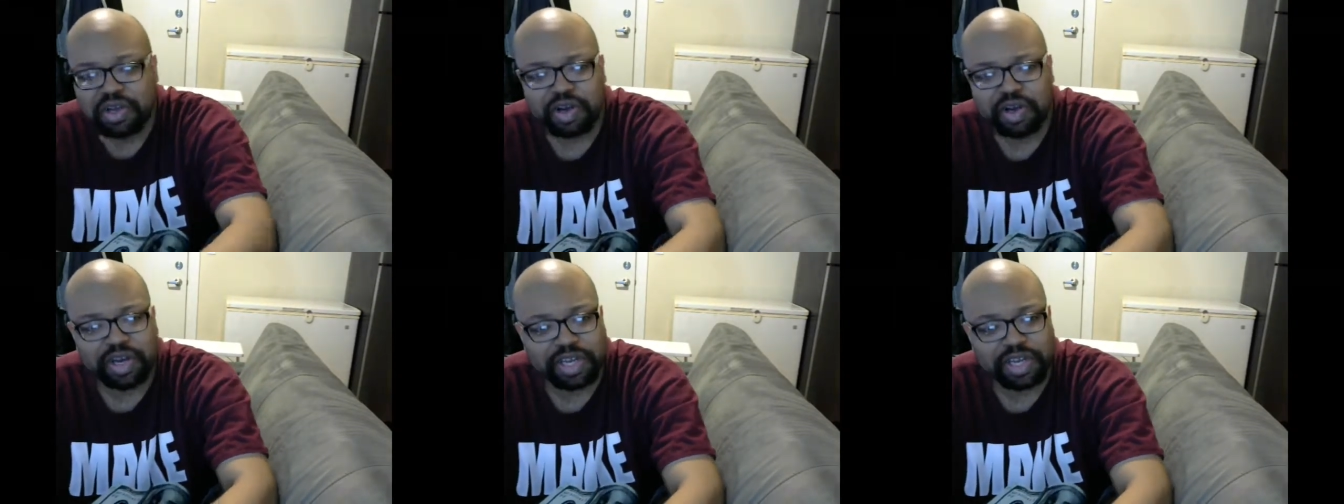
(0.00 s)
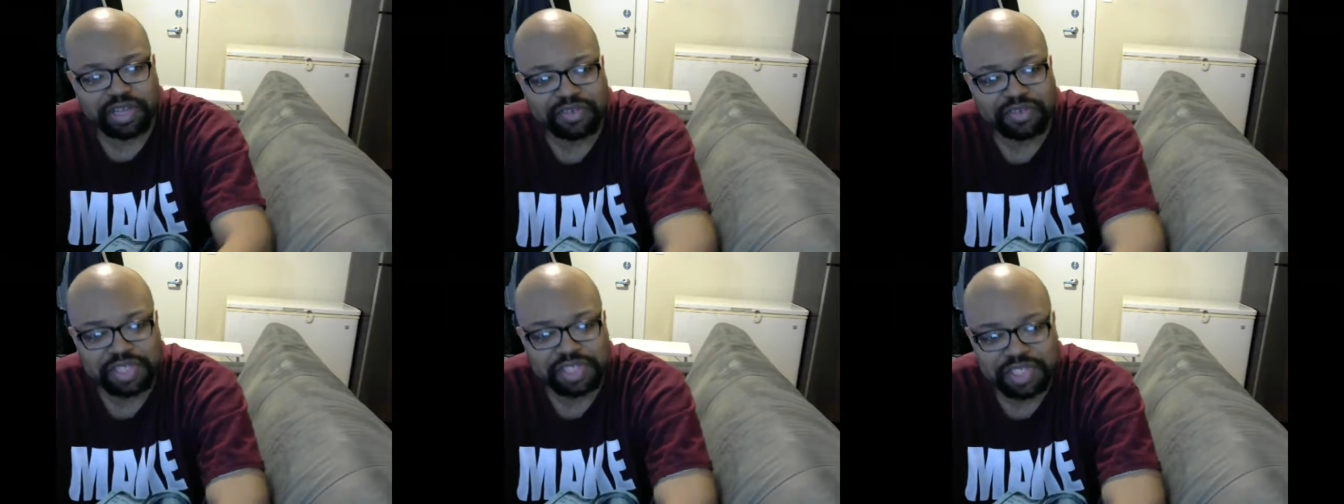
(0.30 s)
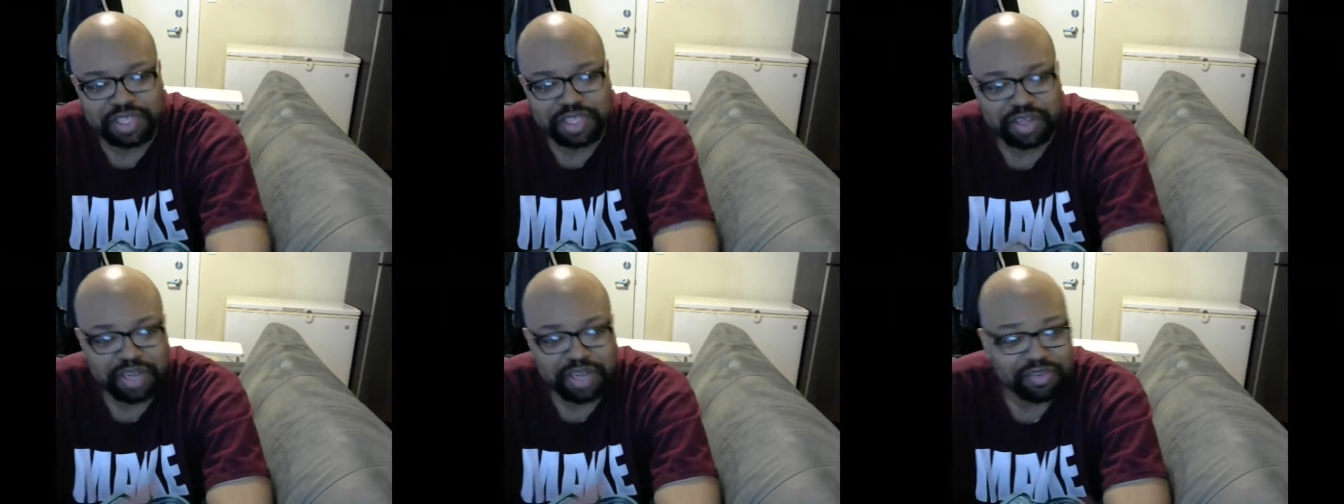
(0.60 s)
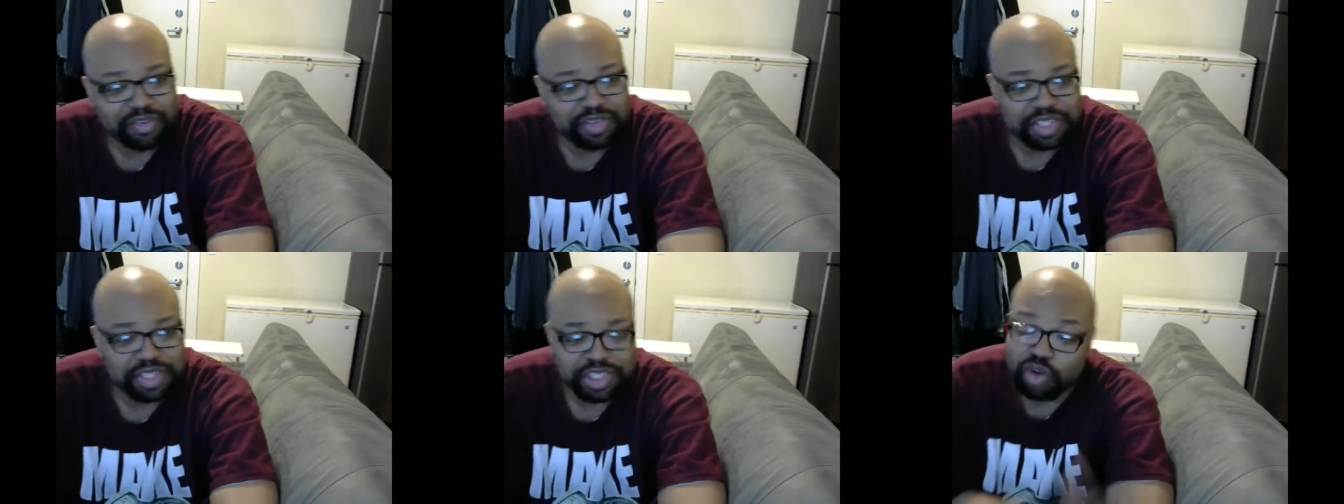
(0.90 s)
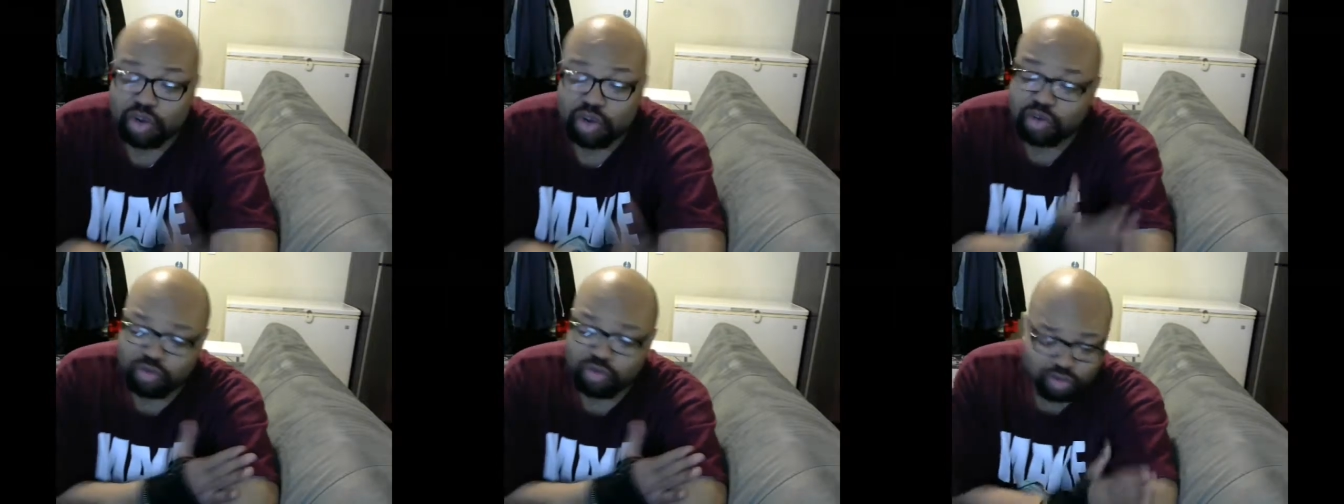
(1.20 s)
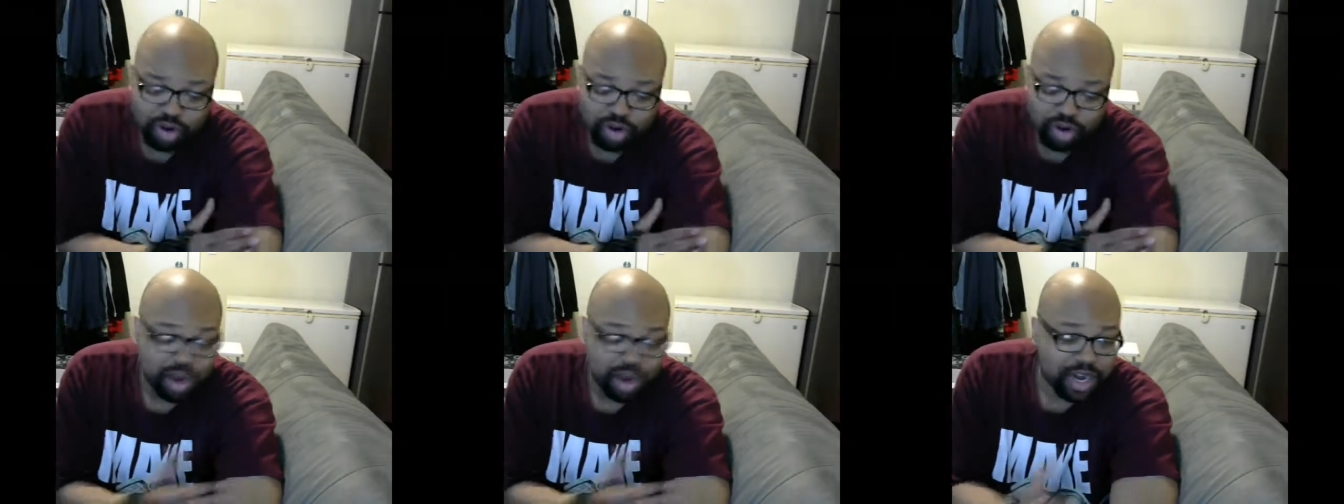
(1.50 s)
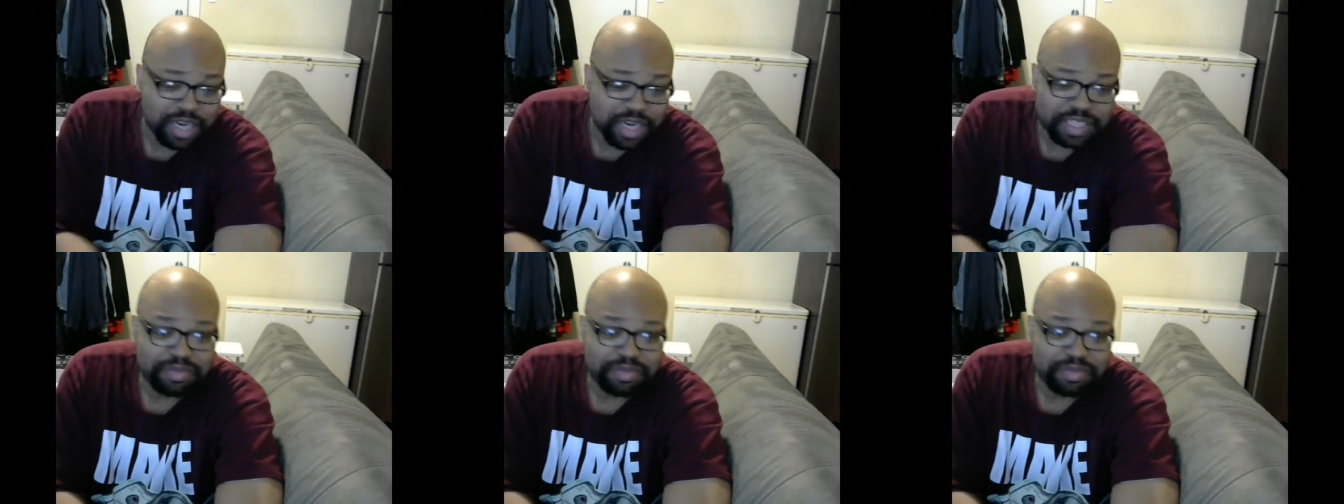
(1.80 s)
on every sh on every show, Raw
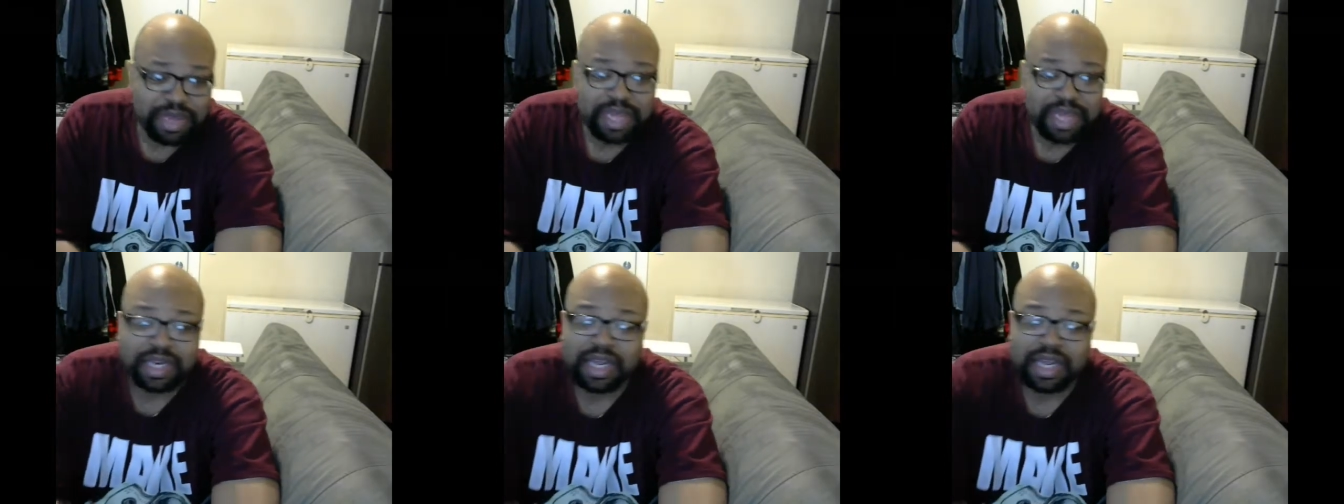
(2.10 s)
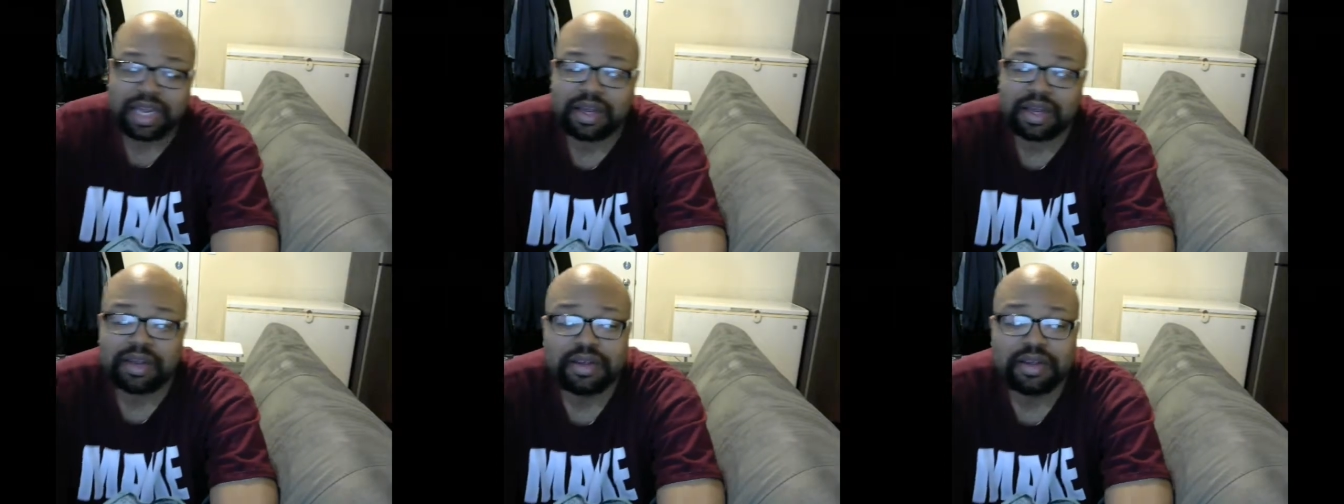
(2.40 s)
and SmackDown.